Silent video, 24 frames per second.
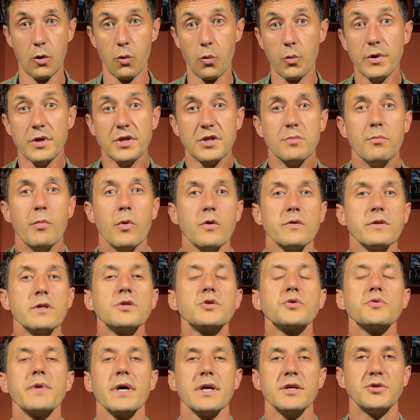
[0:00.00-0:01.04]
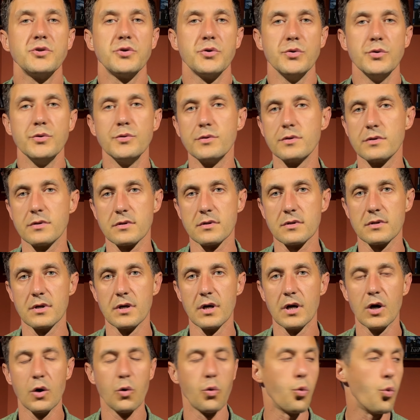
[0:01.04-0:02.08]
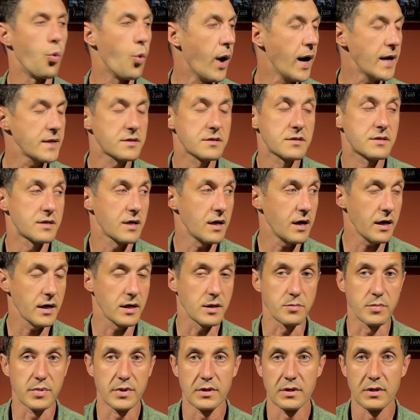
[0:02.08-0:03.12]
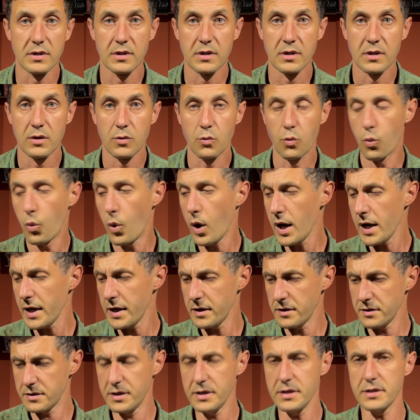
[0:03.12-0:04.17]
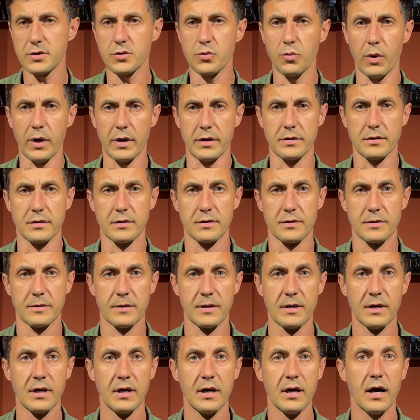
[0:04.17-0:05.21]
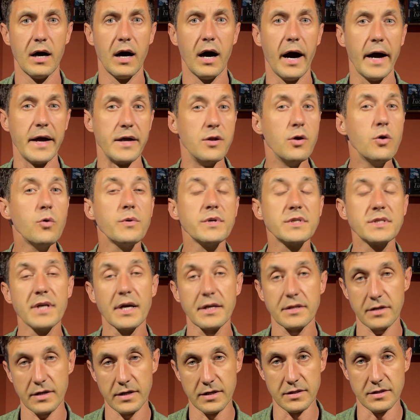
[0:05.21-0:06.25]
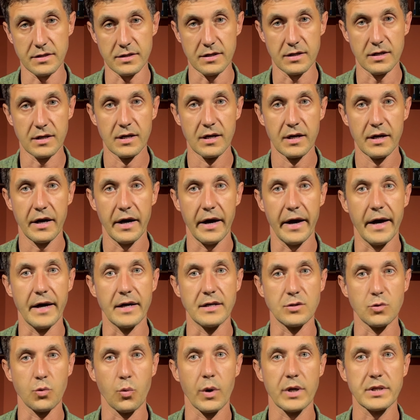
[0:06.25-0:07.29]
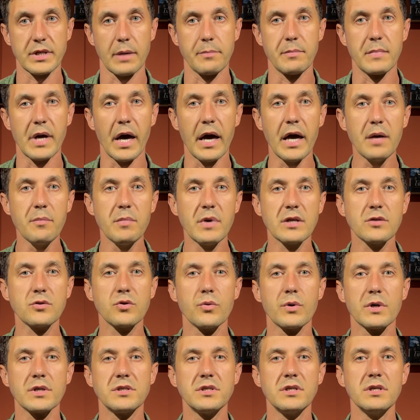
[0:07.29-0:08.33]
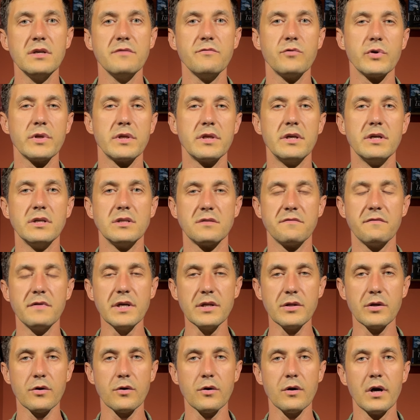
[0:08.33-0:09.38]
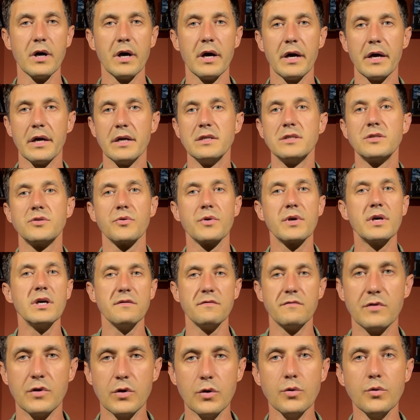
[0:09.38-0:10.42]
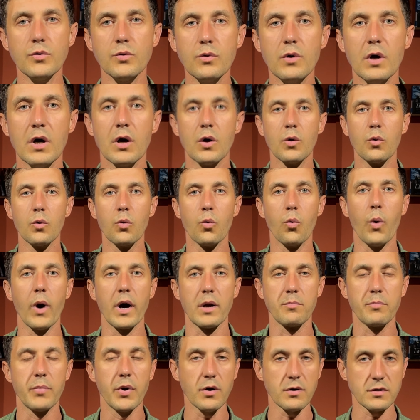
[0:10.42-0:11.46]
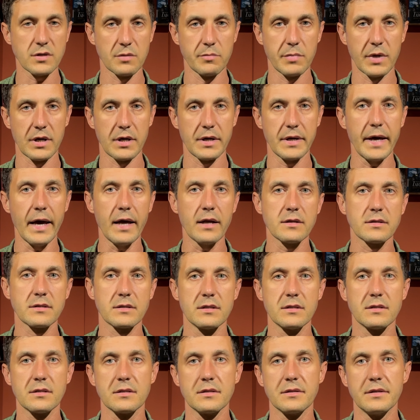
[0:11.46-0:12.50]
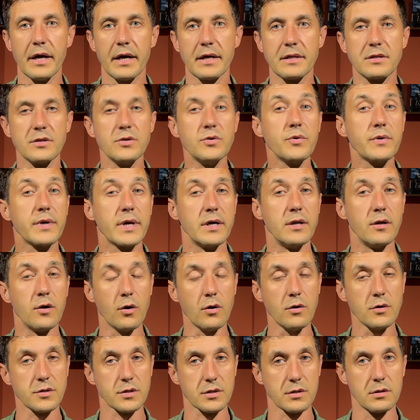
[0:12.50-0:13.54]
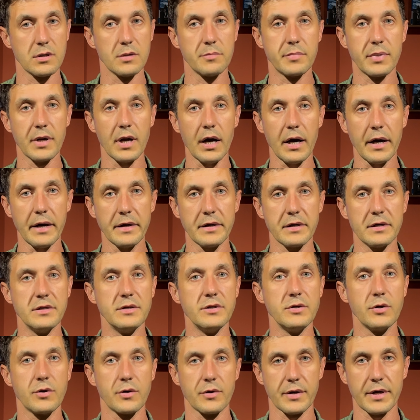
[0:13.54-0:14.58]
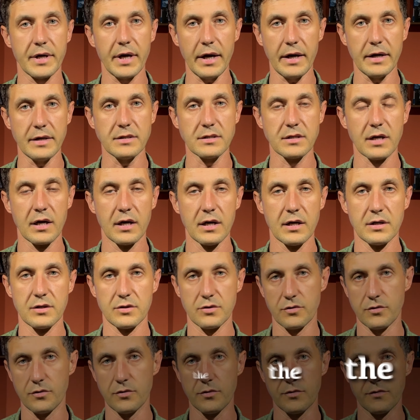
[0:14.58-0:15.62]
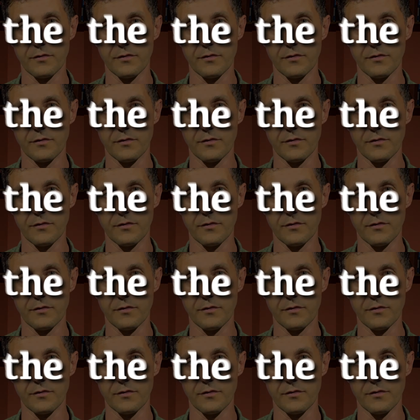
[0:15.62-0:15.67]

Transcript: Which model should I choose? What type? Why this one? I know it's not easy, and what I'm aiming to achieve with this video is to give you one possible analysis that you can also apply in your case to